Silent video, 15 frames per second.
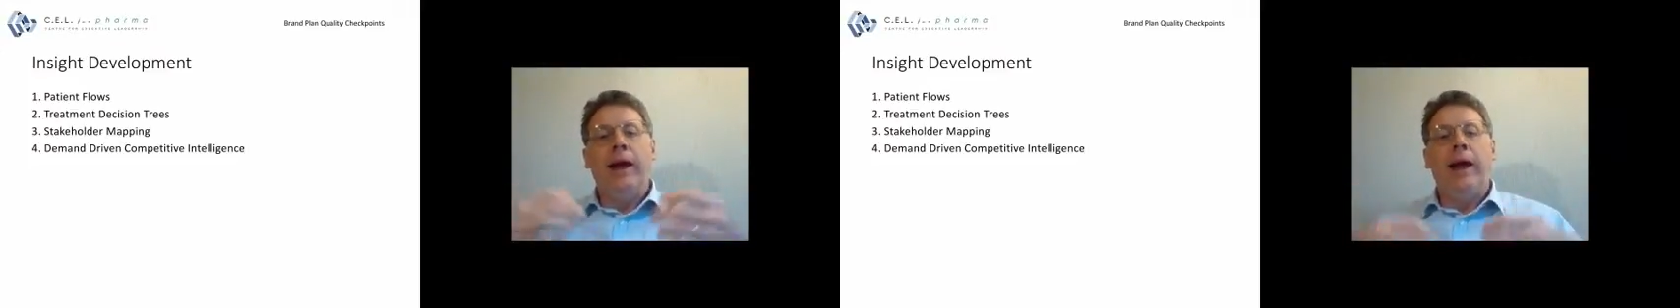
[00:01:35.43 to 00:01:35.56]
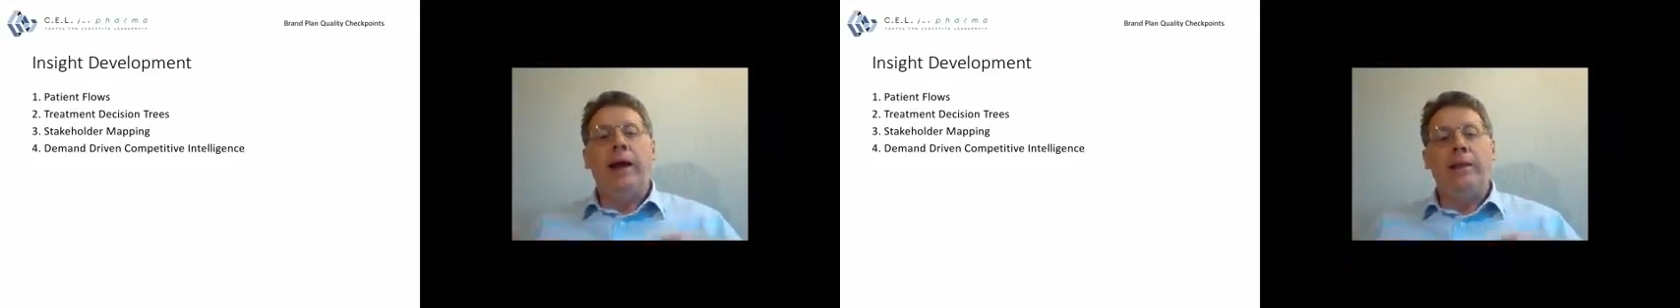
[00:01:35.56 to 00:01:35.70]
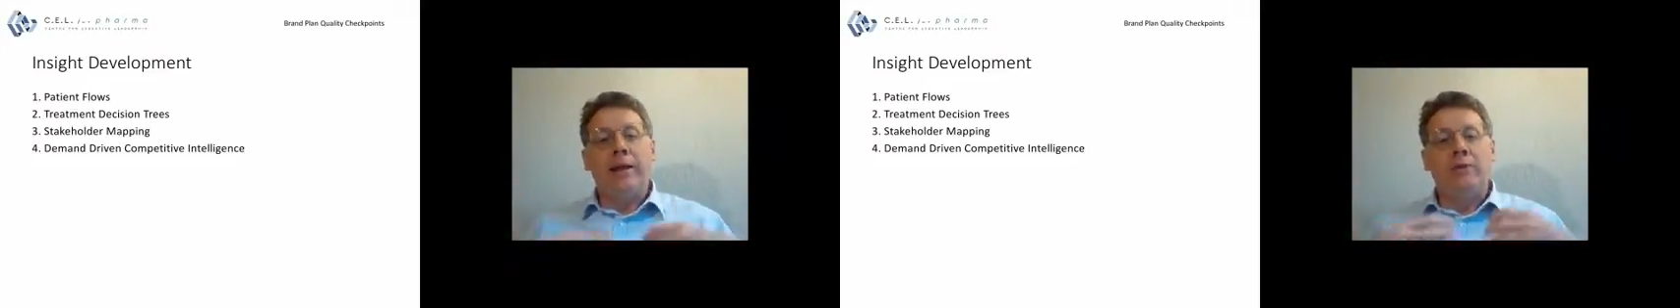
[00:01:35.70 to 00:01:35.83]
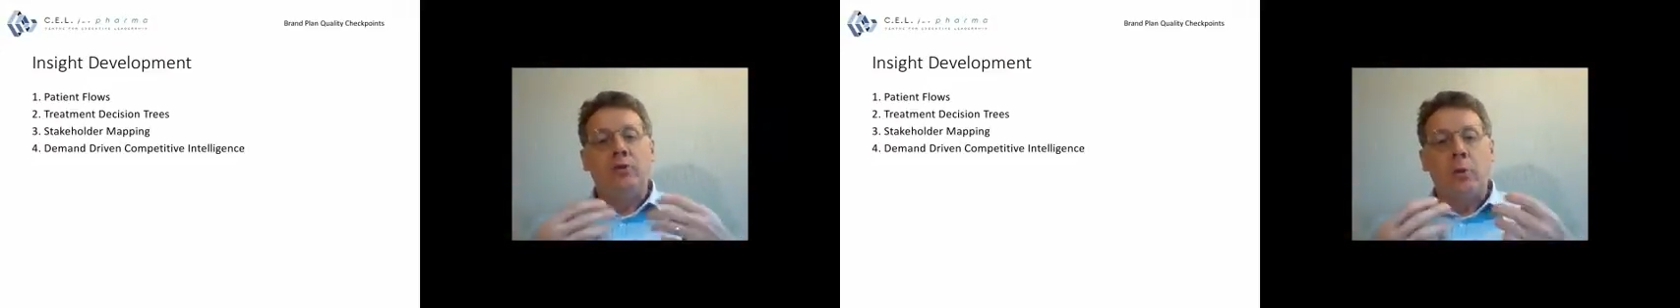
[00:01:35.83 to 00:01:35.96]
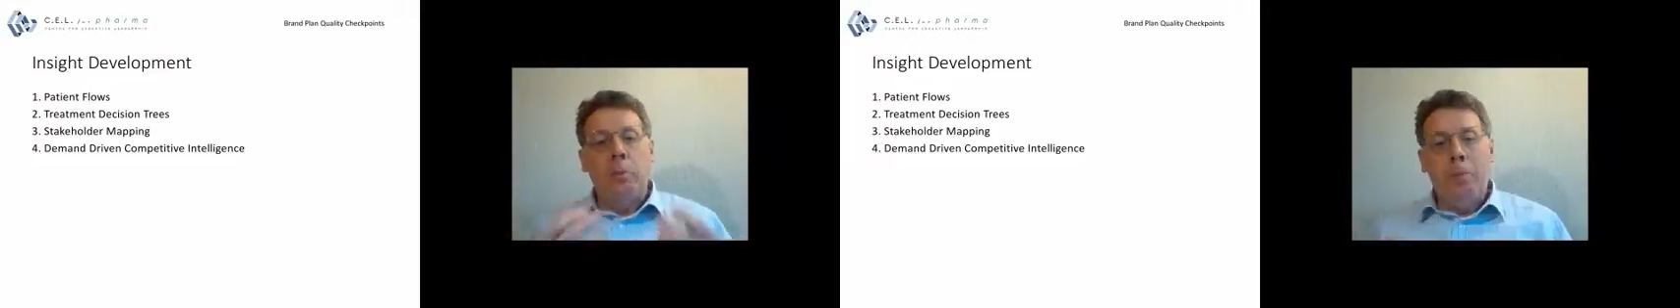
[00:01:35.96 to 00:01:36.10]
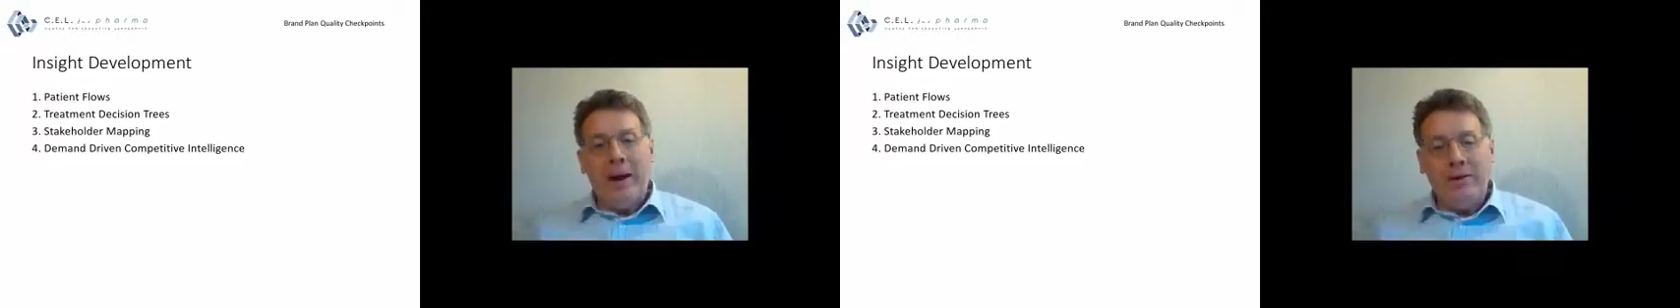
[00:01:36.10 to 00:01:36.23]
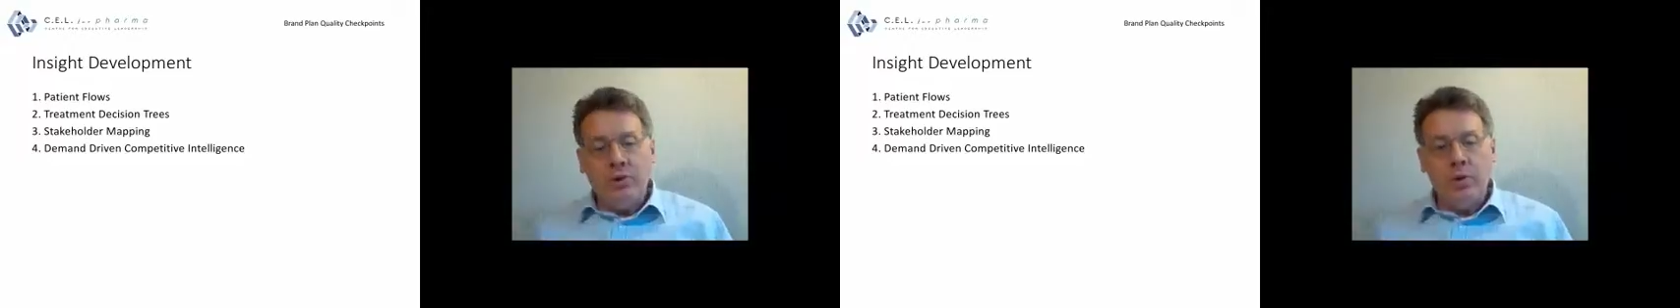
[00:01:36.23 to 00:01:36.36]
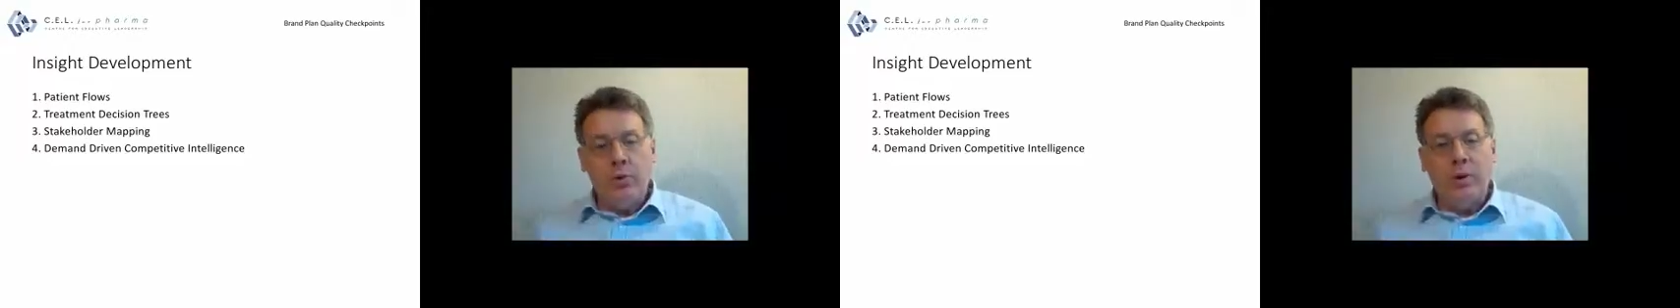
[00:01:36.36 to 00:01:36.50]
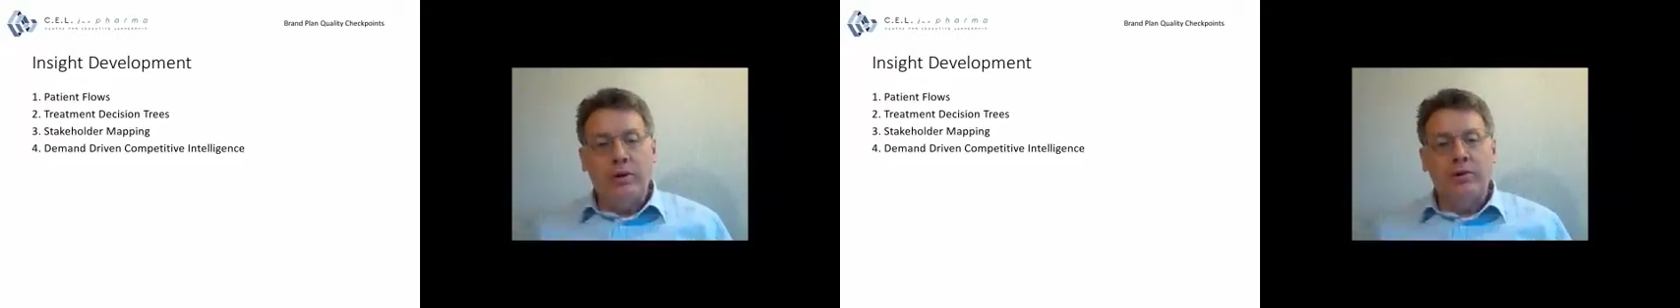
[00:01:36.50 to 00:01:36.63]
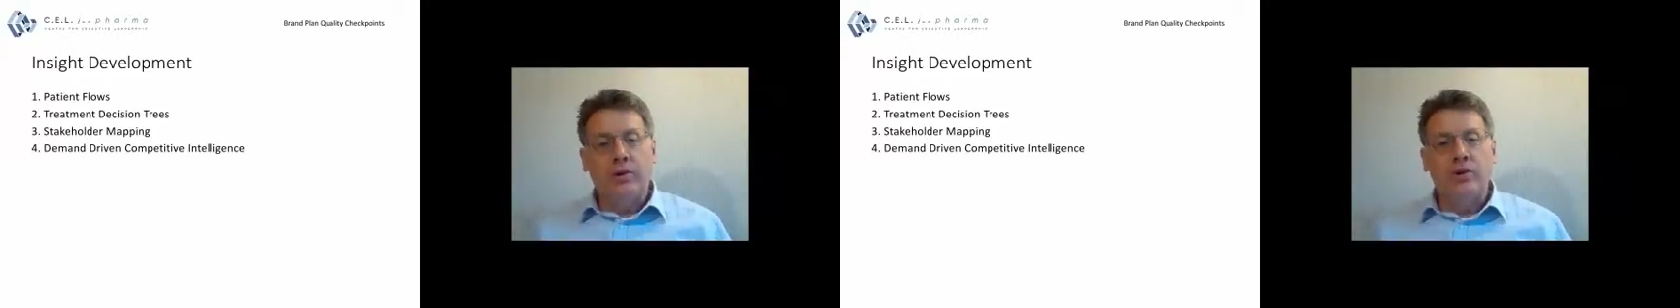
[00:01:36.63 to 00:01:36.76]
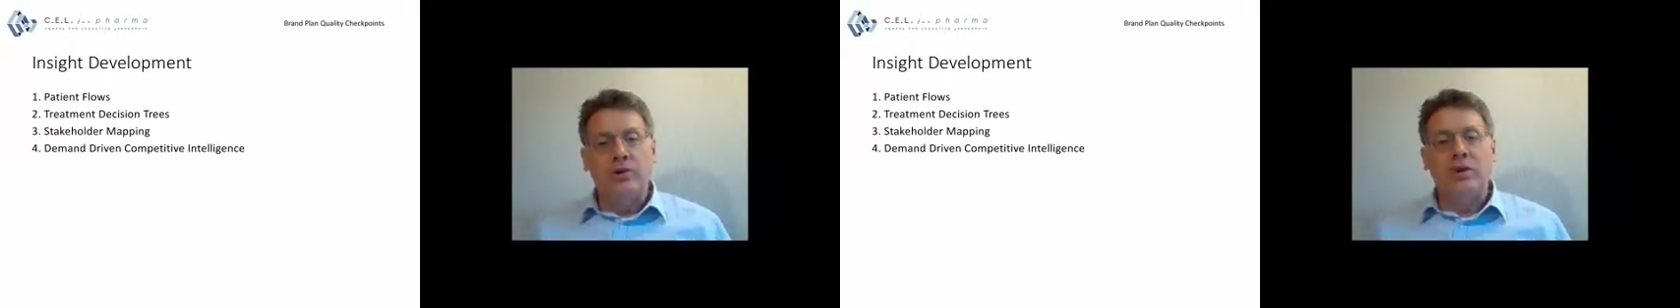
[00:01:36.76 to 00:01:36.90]
And then to better
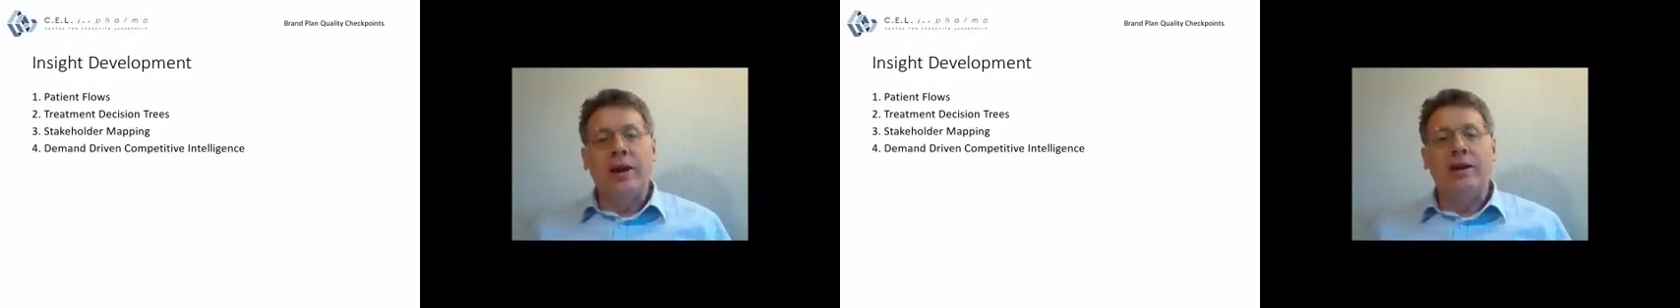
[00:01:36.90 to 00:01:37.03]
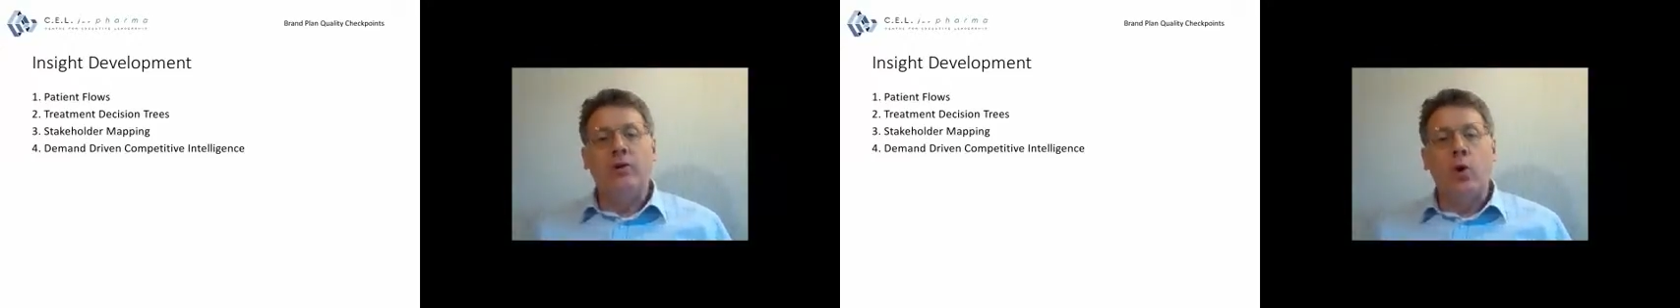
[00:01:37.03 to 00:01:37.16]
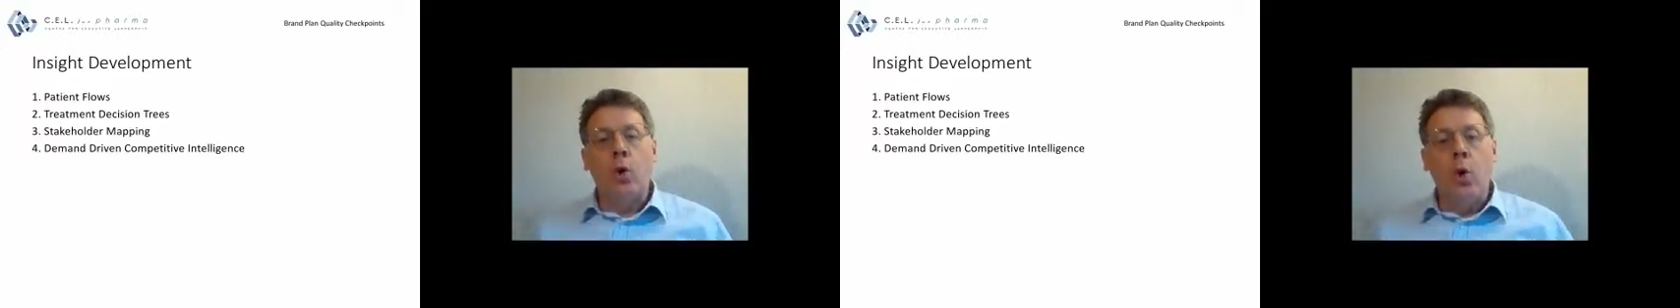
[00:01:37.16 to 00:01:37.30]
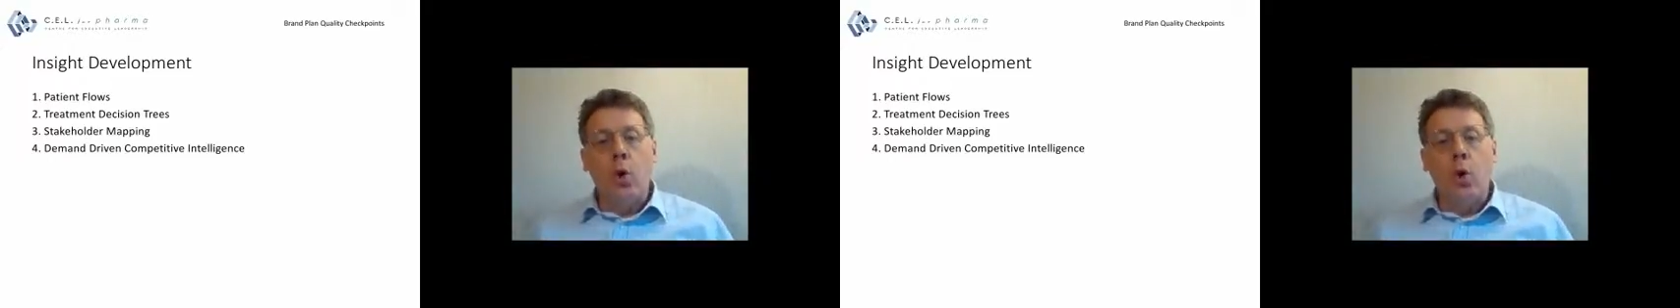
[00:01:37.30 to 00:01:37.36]
understand